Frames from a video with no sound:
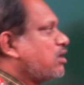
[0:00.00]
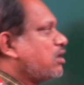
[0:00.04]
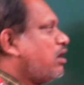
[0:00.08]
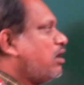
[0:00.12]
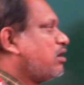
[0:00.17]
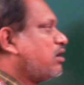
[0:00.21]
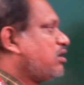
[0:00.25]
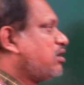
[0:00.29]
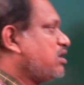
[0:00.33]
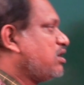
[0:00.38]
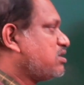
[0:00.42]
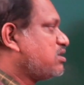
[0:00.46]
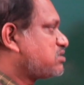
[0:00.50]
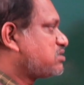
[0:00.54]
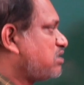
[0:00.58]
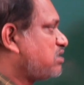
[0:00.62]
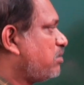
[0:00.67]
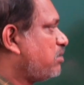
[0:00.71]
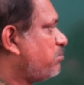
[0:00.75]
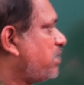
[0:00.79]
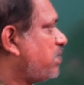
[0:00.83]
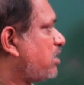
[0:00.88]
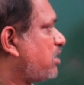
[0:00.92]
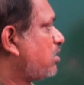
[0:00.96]
odd days
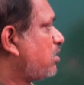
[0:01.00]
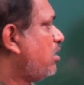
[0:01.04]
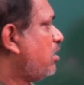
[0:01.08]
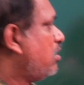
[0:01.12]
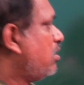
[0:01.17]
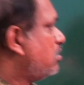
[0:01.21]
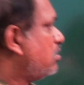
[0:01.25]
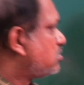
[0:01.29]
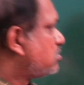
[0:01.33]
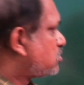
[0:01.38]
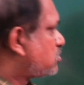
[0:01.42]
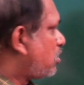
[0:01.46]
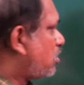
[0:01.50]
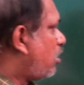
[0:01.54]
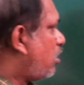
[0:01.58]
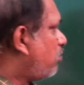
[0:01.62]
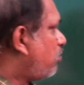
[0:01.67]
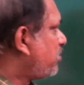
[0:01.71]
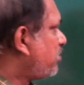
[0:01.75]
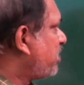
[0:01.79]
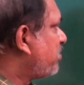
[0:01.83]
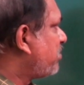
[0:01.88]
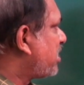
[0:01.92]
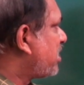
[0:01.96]
number. So how
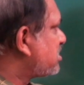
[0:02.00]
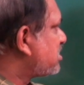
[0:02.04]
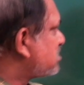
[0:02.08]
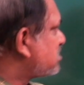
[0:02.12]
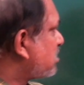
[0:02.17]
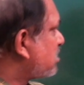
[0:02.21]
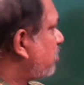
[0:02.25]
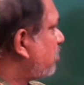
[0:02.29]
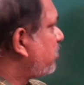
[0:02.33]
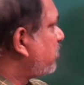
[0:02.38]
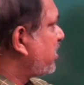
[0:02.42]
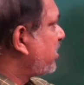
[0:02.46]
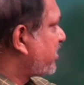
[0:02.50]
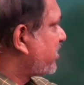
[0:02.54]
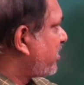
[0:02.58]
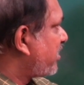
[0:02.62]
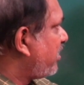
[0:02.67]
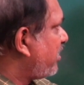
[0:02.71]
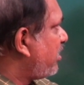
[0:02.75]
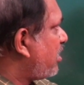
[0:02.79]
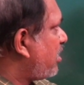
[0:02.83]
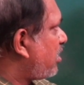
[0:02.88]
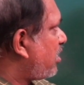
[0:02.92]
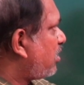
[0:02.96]
many months completed
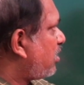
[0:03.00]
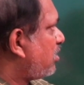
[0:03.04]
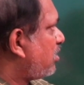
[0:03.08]
here?